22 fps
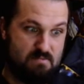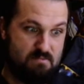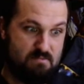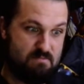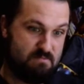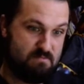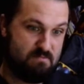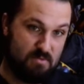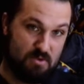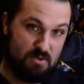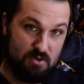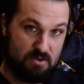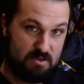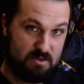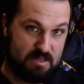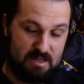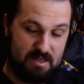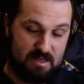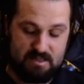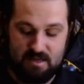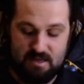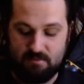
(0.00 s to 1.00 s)
use
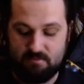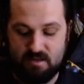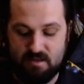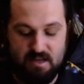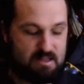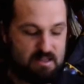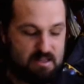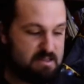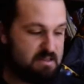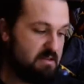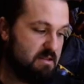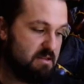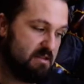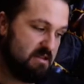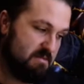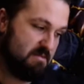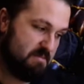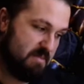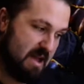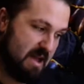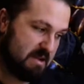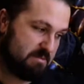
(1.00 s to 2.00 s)
these templates. The
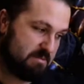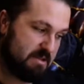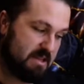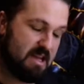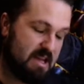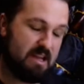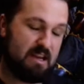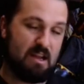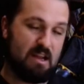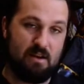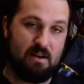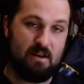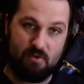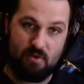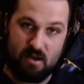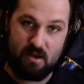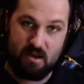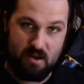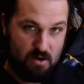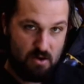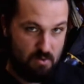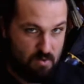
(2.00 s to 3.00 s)
backplate, I've already
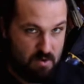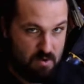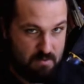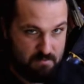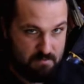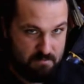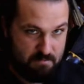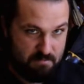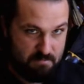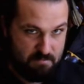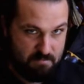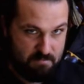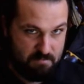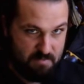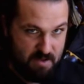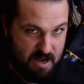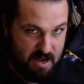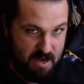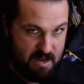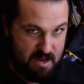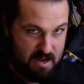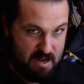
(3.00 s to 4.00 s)
got one
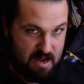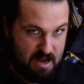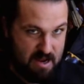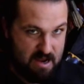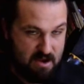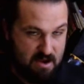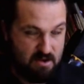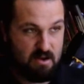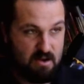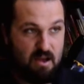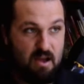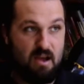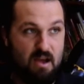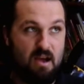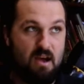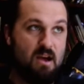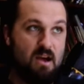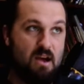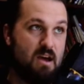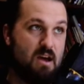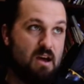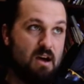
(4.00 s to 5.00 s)
part out.
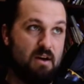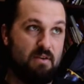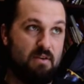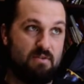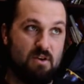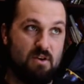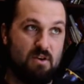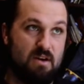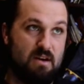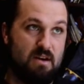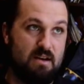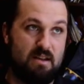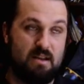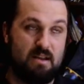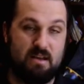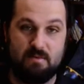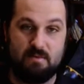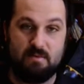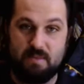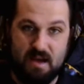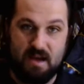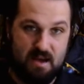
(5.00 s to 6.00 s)
I've got another
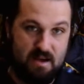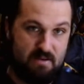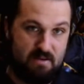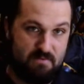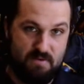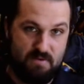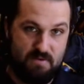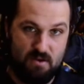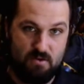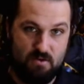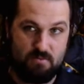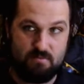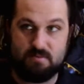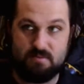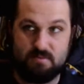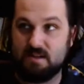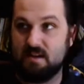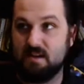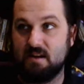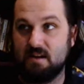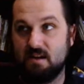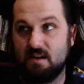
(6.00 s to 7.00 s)
part filmed.
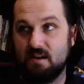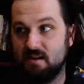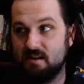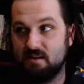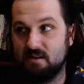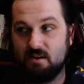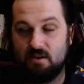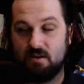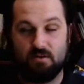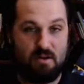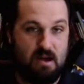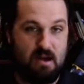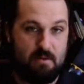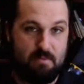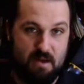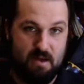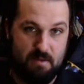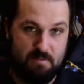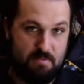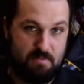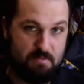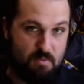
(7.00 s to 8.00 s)
I don't know how many
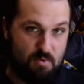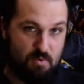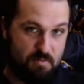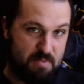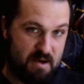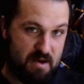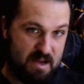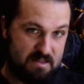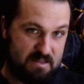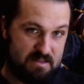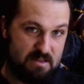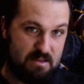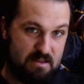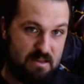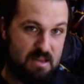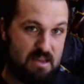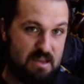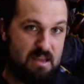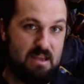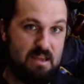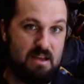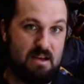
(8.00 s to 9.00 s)
more parts of
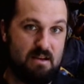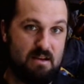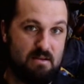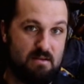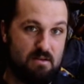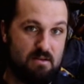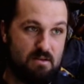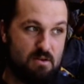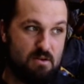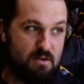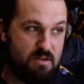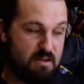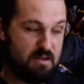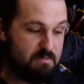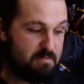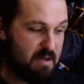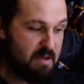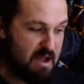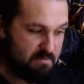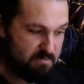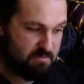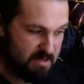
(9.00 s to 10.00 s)
the Gothic
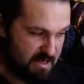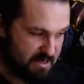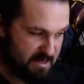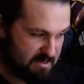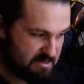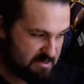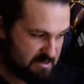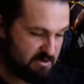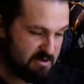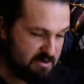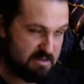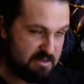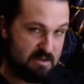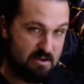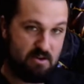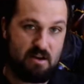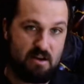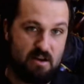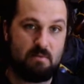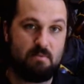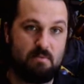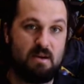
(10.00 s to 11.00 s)
backplate series there are
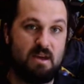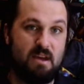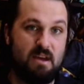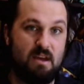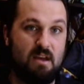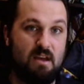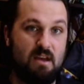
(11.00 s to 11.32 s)
going to be,